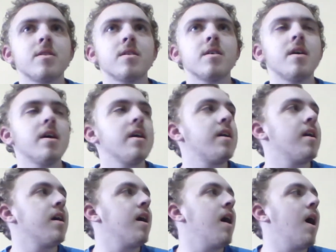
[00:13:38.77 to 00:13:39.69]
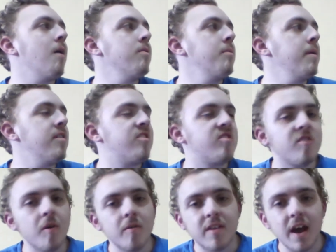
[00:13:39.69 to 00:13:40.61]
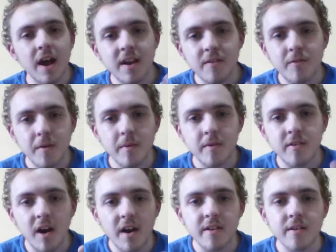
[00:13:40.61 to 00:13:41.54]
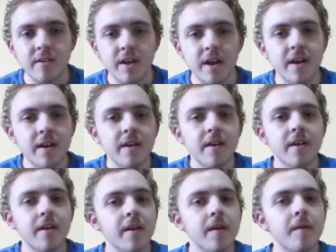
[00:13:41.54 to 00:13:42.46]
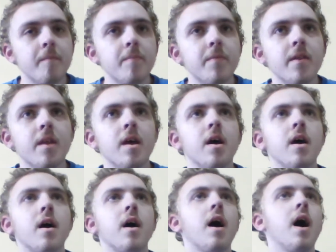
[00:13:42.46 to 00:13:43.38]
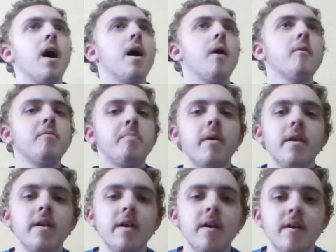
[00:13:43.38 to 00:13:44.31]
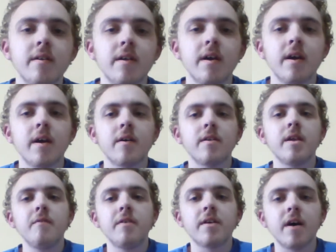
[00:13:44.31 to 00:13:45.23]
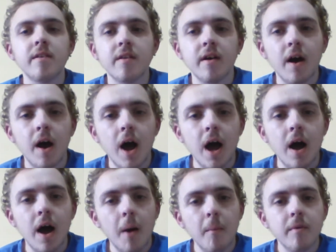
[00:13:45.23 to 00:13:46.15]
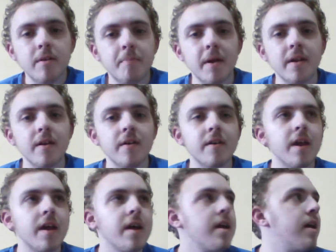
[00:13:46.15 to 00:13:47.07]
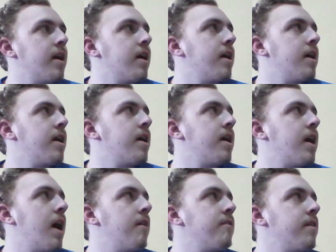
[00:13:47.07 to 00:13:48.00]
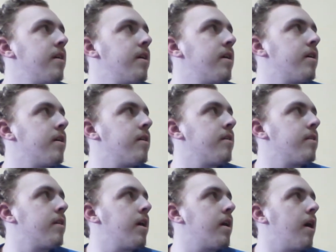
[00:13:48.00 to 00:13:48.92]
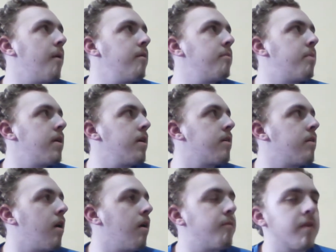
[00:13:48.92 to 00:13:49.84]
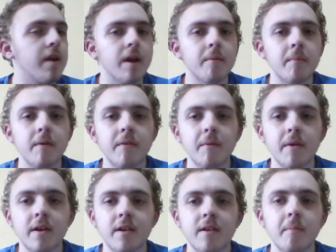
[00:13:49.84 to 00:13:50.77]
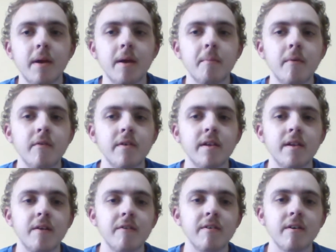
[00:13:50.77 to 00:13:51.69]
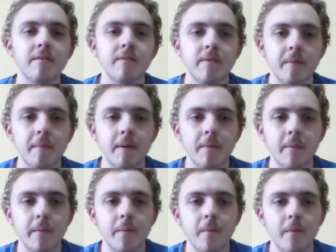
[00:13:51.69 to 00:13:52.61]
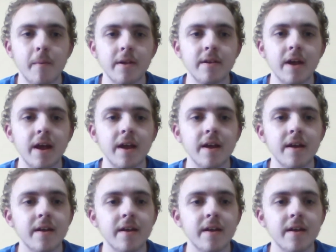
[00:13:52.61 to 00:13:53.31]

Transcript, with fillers: Like, I would be so sad if he retires because like uh, I was planning on like, because if he does, I was planning on uh, having like, I was planning on offering him if he would like to be in movies and TV shows with me one day.